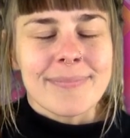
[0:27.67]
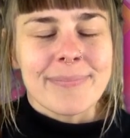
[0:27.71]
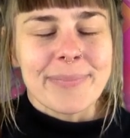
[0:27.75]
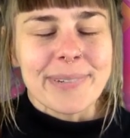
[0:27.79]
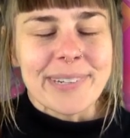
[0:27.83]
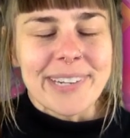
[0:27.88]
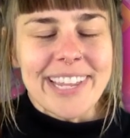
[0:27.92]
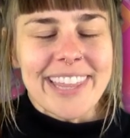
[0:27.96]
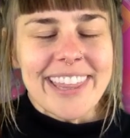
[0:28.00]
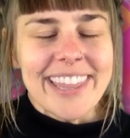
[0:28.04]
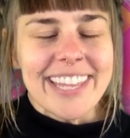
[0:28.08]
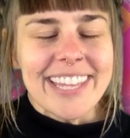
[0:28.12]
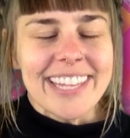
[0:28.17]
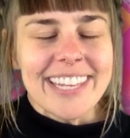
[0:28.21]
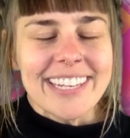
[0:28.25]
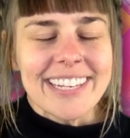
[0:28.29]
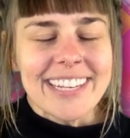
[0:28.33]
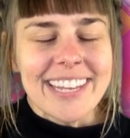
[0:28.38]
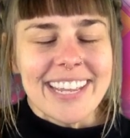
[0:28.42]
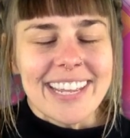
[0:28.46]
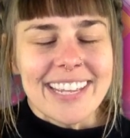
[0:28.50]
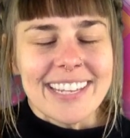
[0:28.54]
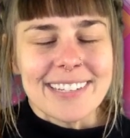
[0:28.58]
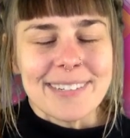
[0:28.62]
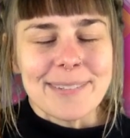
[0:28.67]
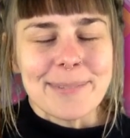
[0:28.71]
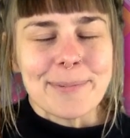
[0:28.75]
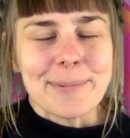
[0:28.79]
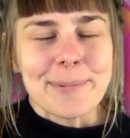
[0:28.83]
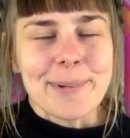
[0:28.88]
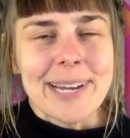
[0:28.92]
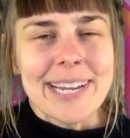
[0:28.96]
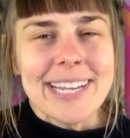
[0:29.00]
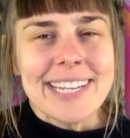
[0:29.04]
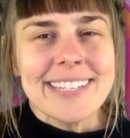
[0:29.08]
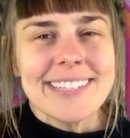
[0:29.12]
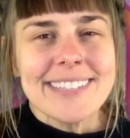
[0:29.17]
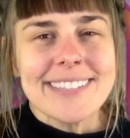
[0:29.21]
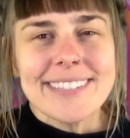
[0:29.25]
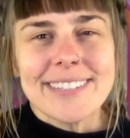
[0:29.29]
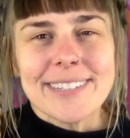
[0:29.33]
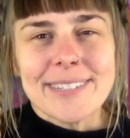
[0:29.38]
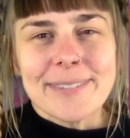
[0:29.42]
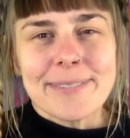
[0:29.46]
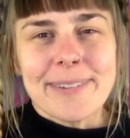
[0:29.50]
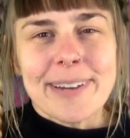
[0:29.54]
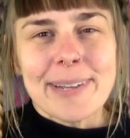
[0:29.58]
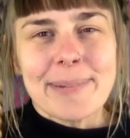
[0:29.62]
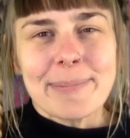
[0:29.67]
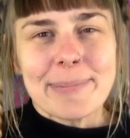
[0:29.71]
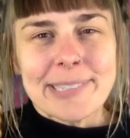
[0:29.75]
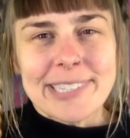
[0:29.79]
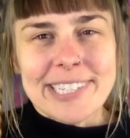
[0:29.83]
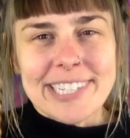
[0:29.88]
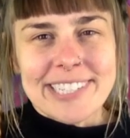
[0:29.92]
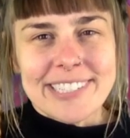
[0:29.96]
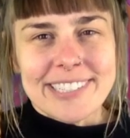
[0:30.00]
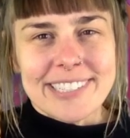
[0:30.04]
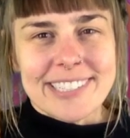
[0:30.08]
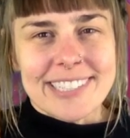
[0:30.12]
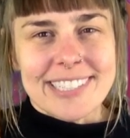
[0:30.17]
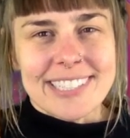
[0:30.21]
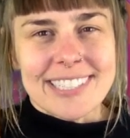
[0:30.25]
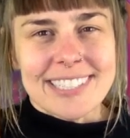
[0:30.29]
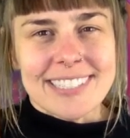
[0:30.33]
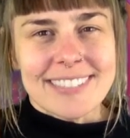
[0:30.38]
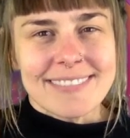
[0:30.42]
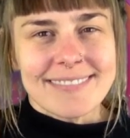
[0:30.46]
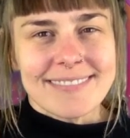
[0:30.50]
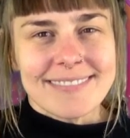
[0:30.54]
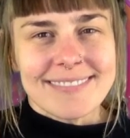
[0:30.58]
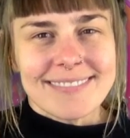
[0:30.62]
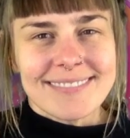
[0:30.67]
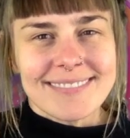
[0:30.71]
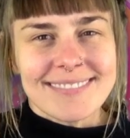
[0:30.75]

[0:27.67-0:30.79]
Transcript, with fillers: Breathe in and raise your vibration.